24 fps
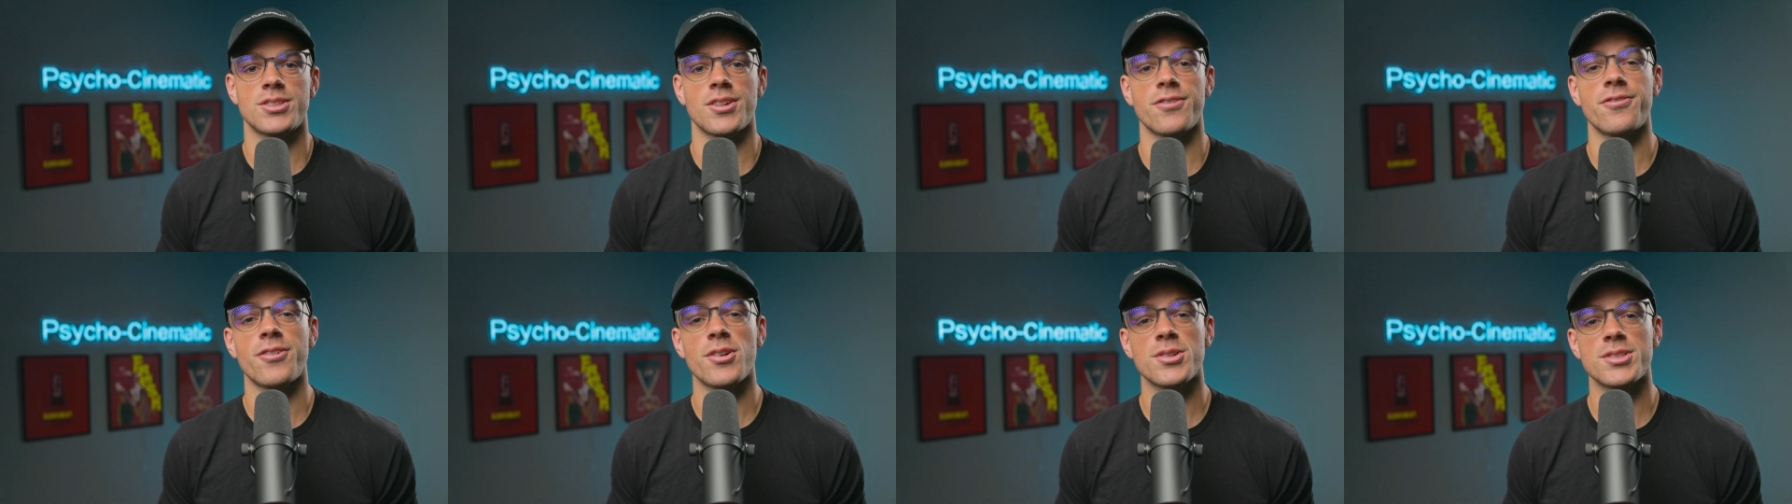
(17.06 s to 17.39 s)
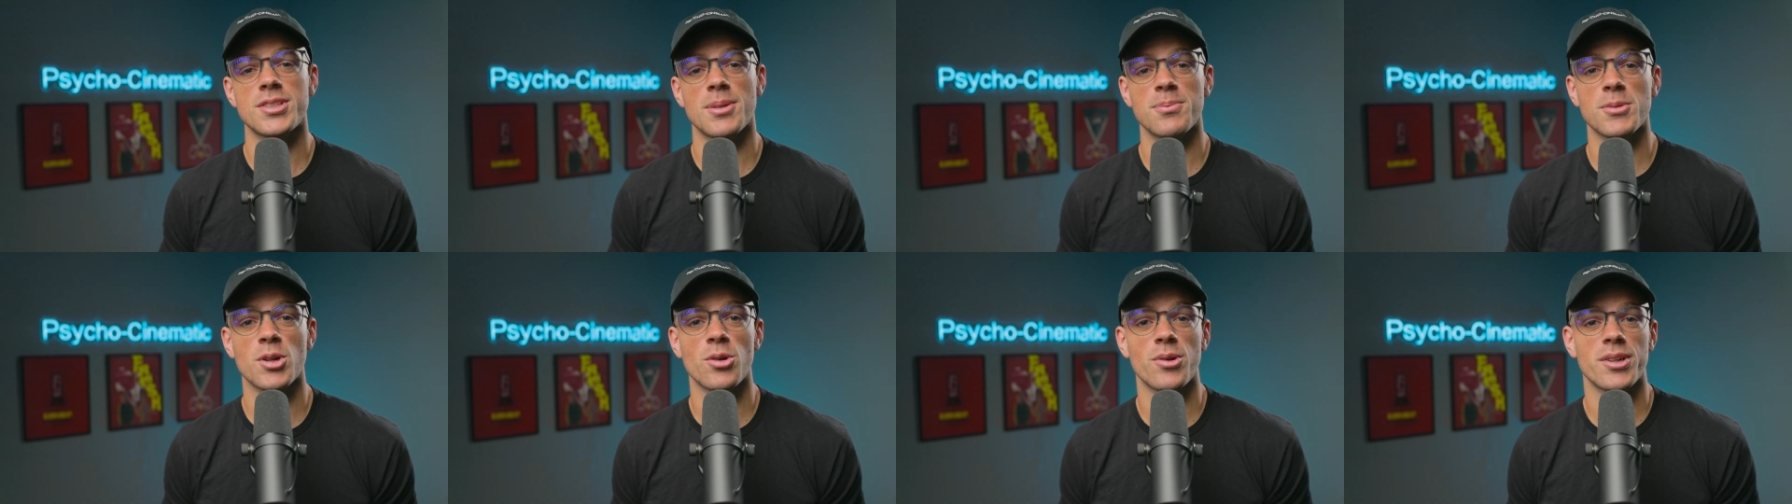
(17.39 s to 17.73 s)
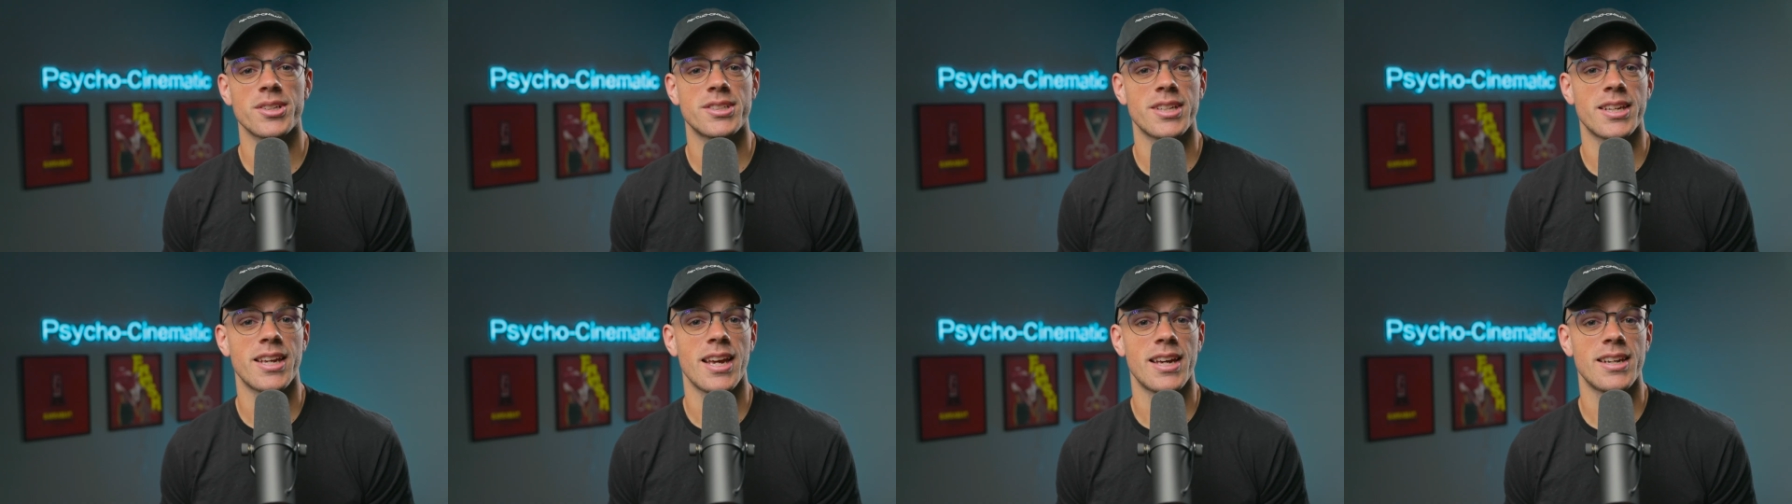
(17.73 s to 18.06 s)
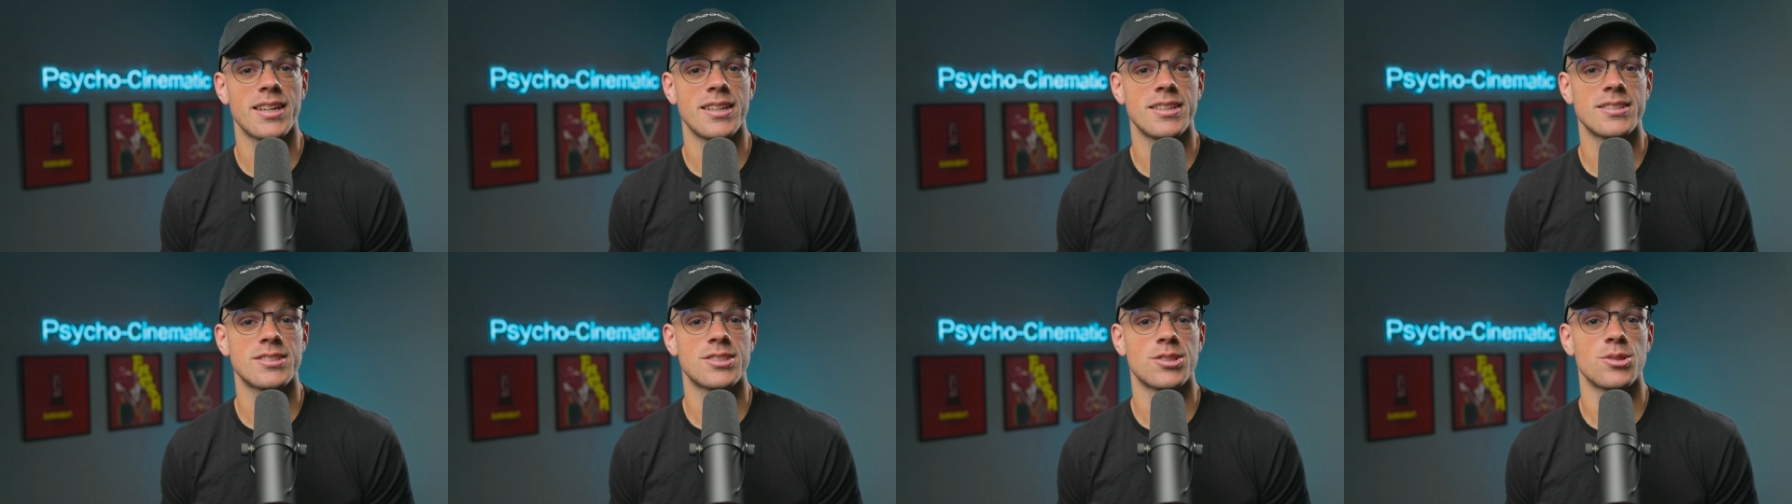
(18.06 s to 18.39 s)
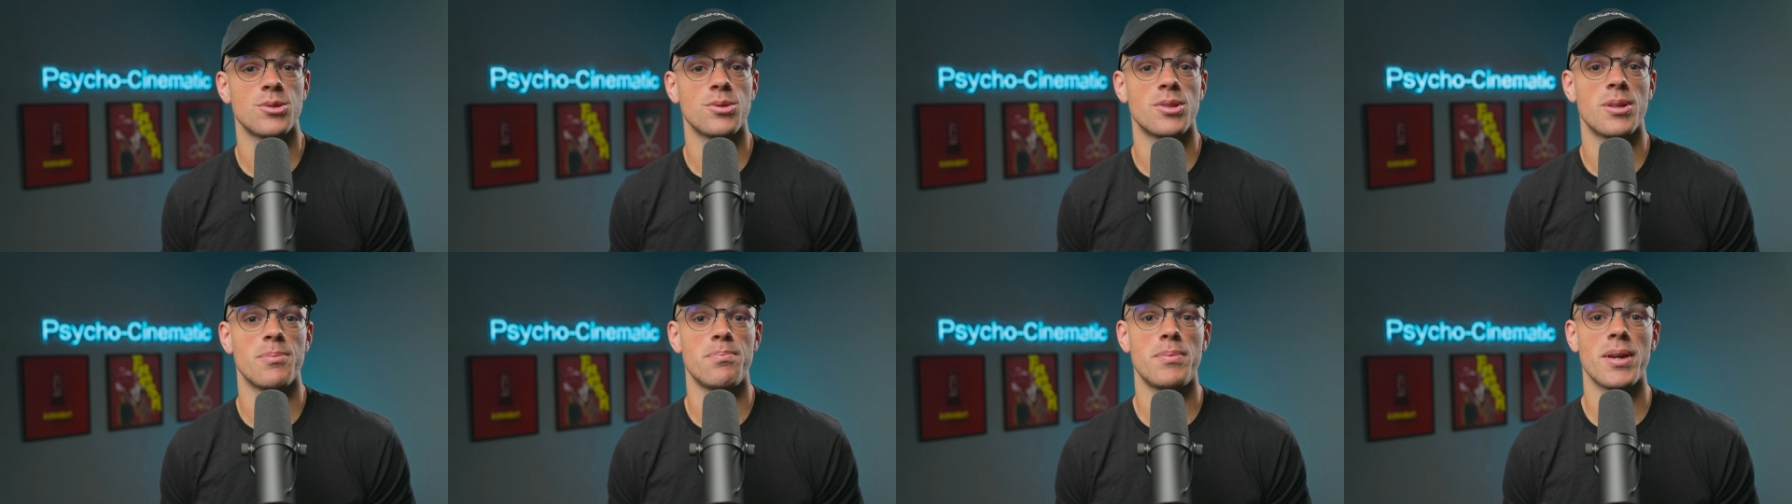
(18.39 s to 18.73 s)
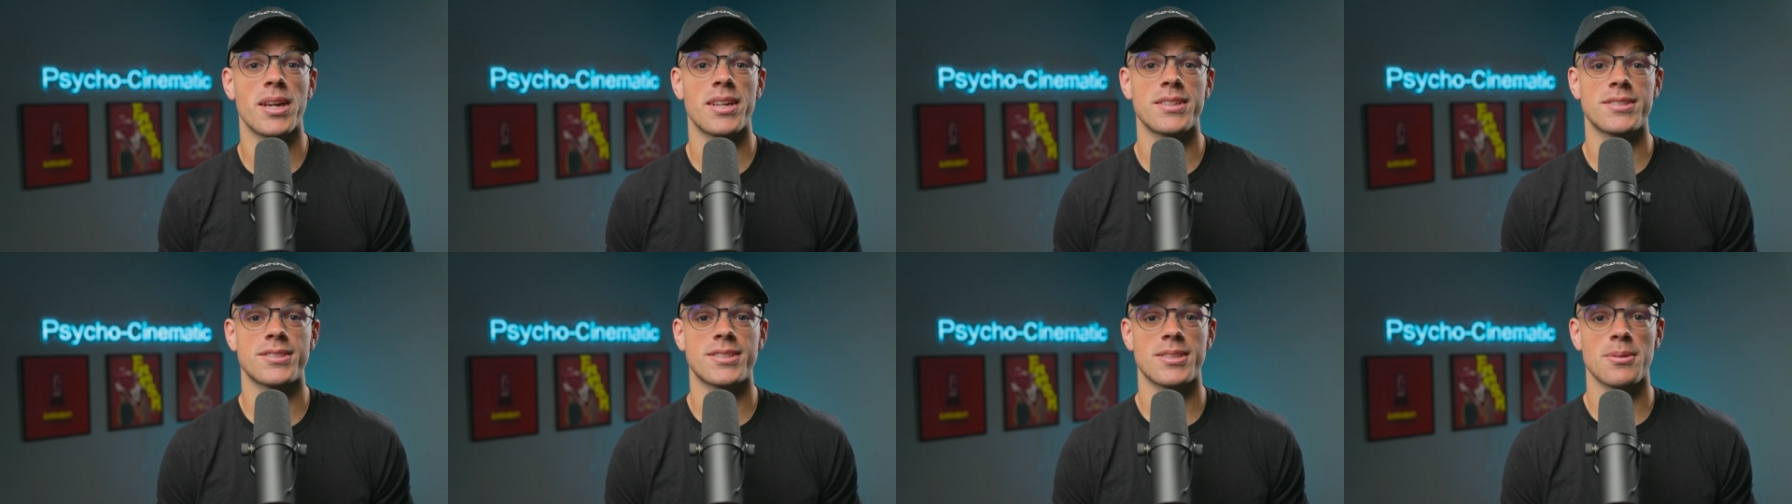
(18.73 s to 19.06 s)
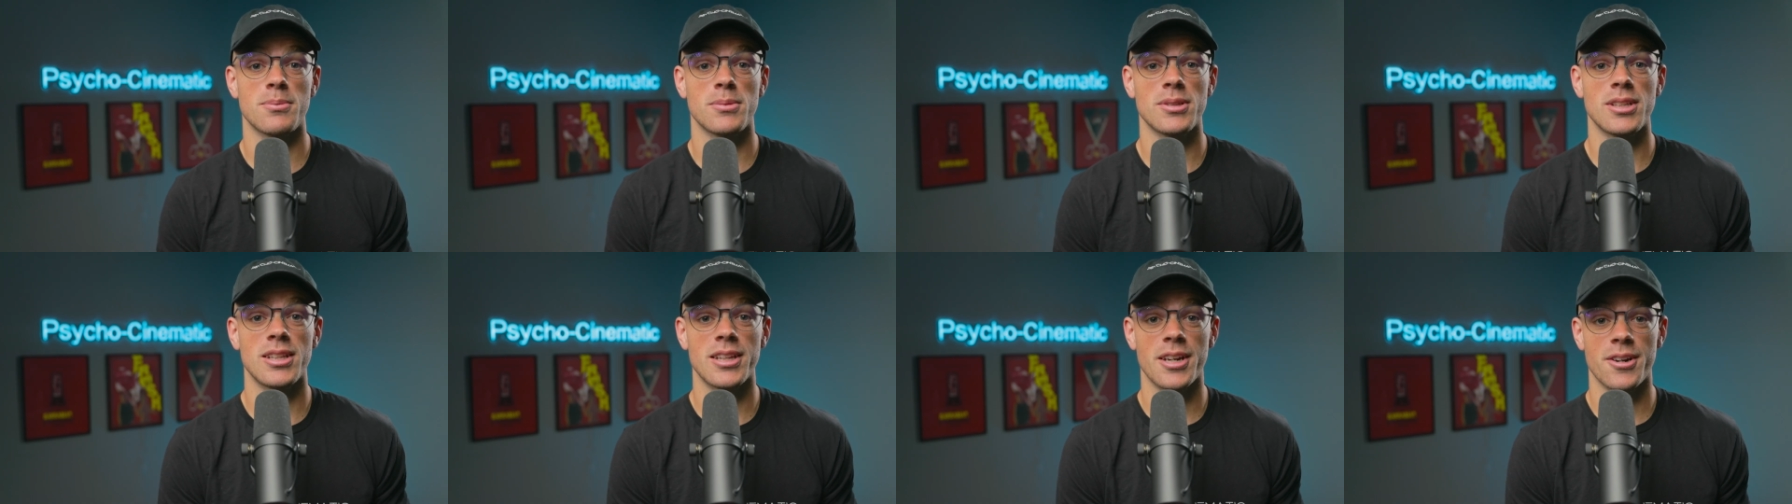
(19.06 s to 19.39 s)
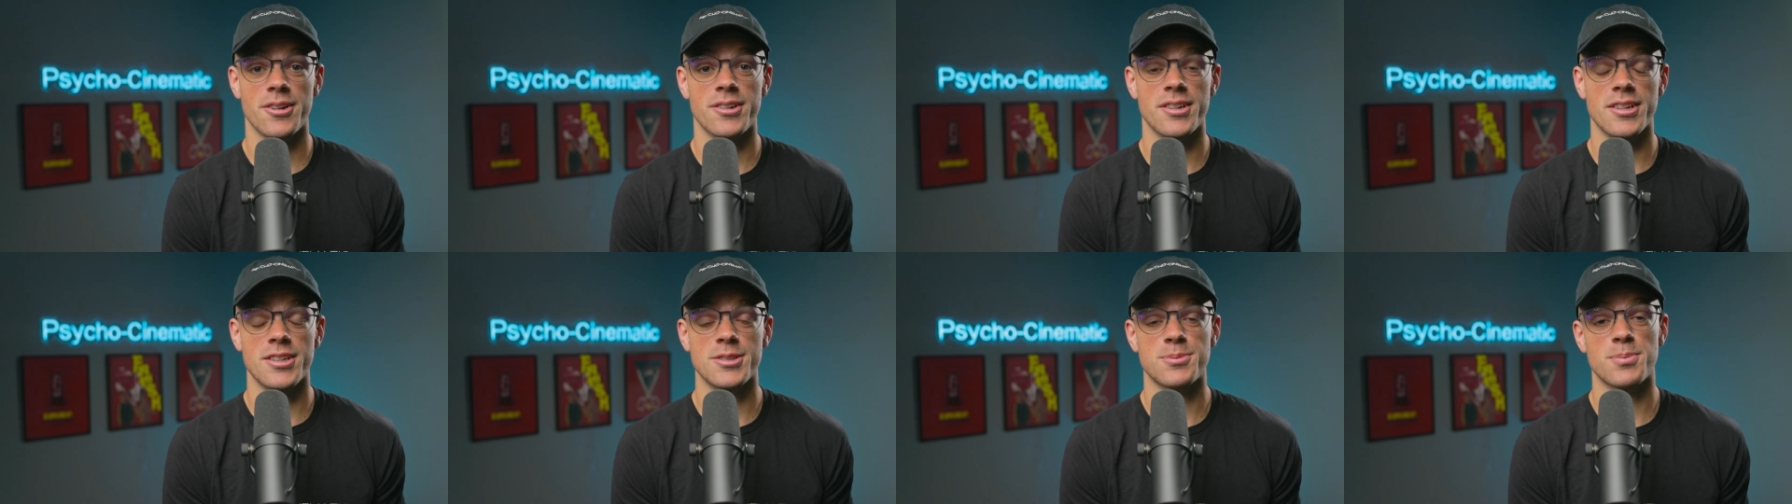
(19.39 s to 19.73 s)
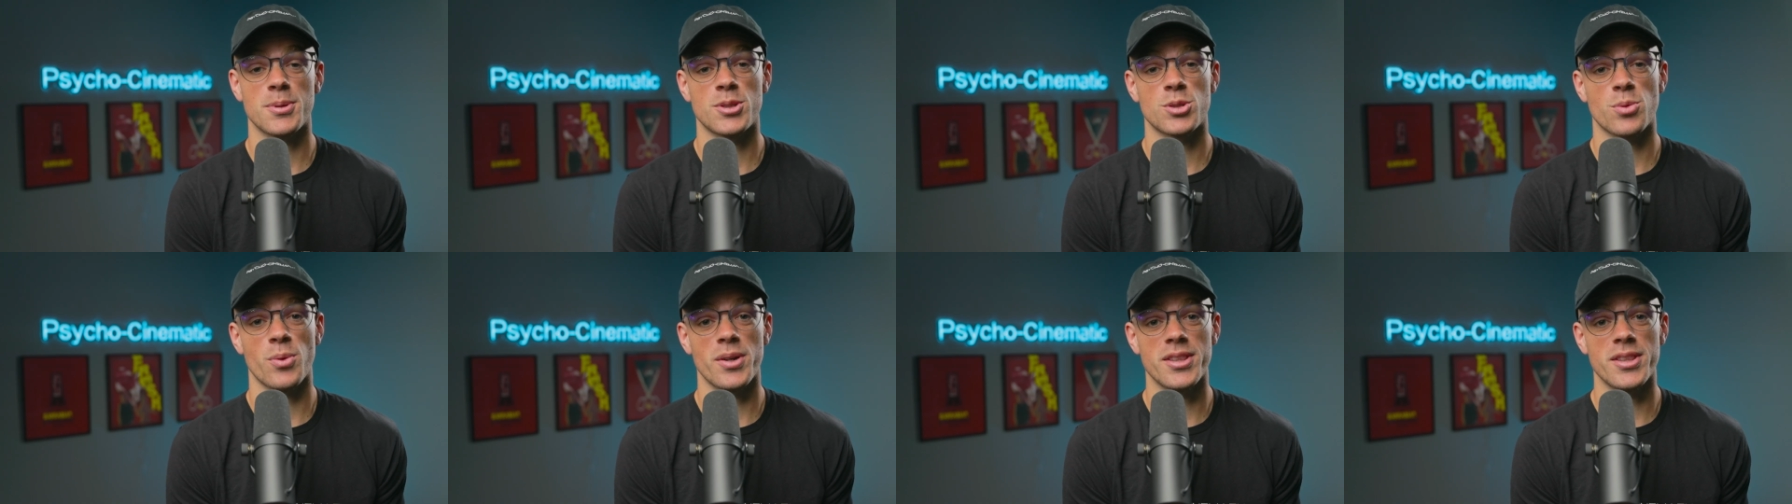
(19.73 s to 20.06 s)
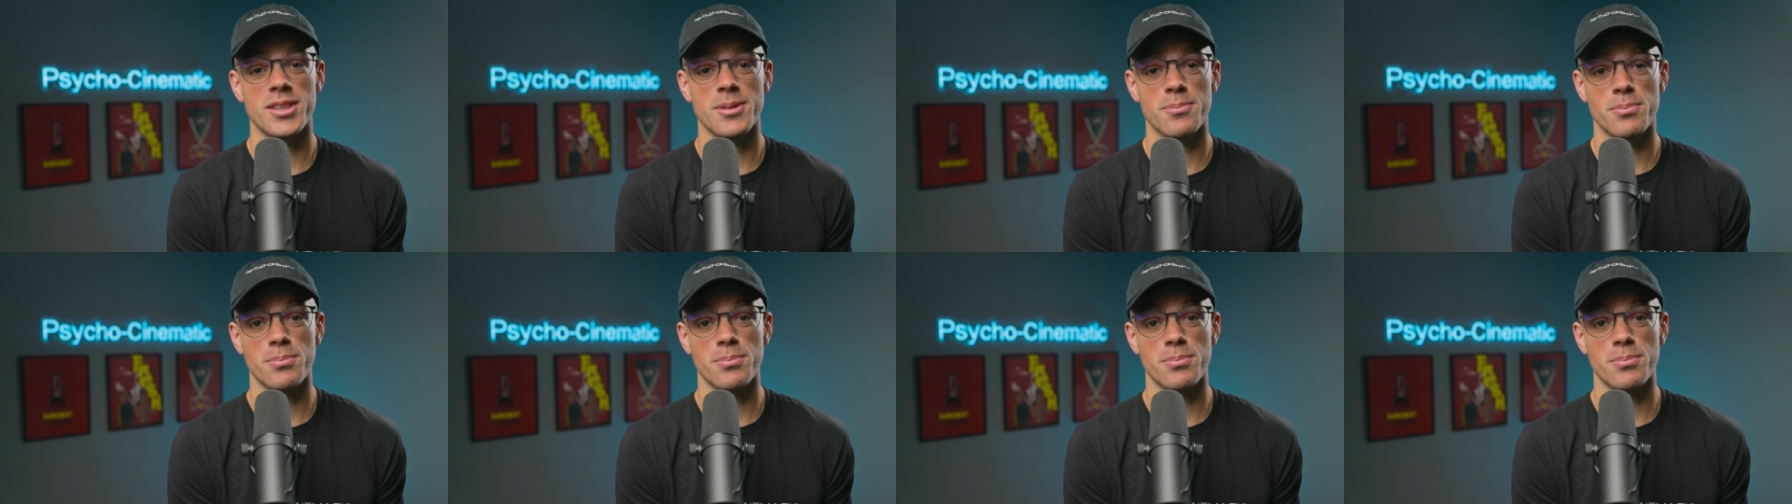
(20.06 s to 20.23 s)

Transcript: So first I'm going to get into the biggest similarities between the